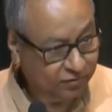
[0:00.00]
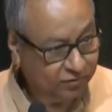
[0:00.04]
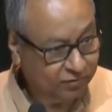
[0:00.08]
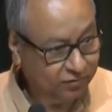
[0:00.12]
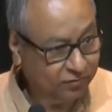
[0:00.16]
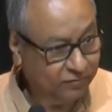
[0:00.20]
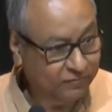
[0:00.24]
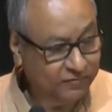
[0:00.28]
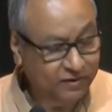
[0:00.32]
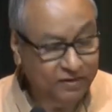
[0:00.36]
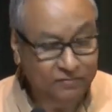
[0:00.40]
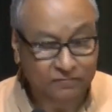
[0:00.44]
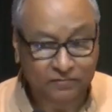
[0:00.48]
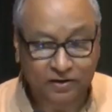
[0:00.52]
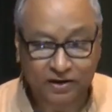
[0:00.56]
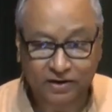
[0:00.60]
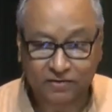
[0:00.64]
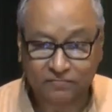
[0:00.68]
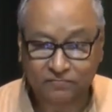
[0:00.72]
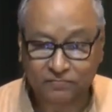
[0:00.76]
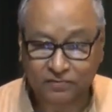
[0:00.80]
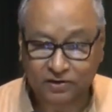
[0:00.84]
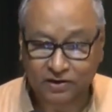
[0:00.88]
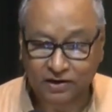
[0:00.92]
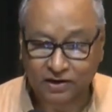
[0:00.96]
So when a
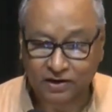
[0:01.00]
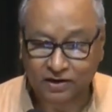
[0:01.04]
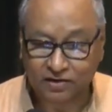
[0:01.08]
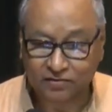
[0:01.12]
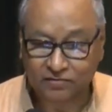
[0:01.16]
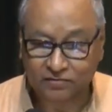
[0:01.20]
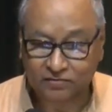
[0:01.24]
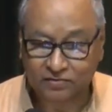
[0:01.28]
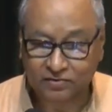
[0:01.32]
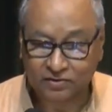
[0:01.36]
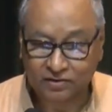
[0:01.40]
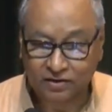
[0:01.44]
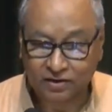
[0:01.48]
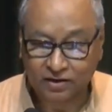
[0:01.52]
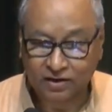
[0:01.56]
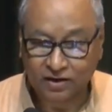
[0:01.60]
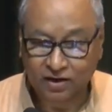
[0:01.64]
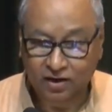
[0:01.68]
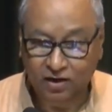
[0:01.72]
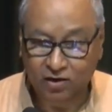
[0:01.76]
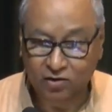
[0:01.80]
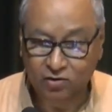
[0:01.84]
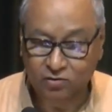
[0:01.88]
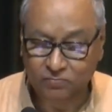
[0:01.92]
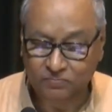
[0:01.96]
wife asks,
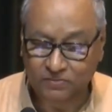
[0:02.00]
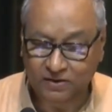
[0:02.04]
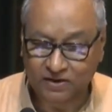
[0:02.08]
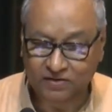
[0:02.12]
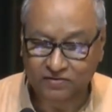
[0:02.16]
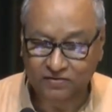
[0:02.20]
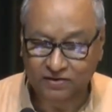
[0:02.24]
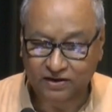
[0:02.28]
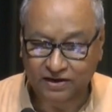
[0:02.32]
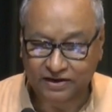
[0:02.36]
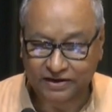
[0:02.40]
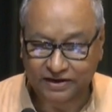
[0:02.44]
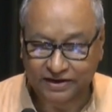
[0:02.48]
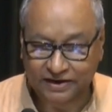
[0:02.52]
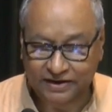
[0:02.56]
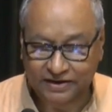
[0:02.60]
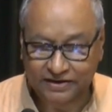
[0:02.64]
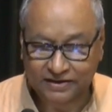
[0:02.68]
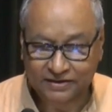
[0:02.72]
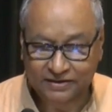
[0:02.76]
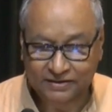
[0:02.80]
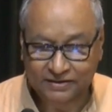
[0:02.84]
how is my sari?